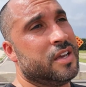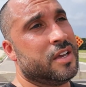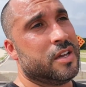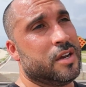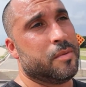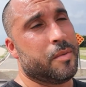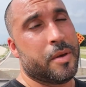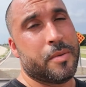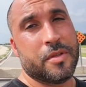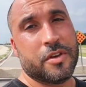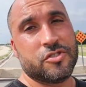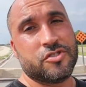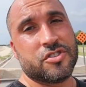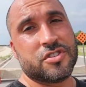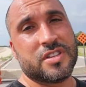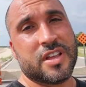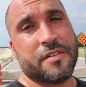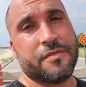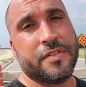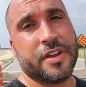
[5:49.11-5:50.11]
You know, maybe they're
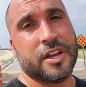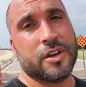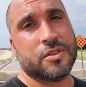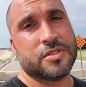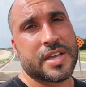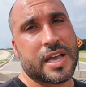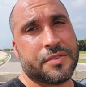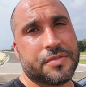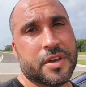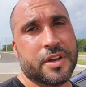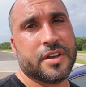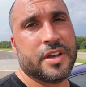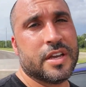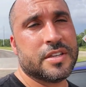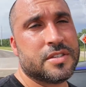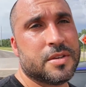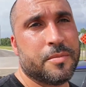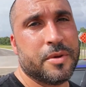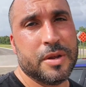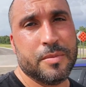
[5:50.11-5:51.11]
just not videos out there
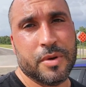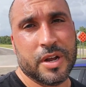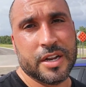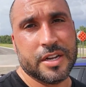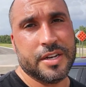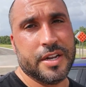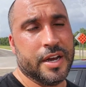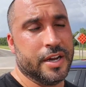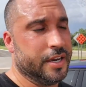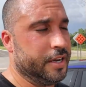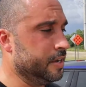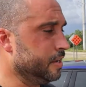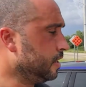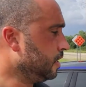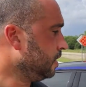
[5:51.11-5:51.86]
yet. Somebody might have done it.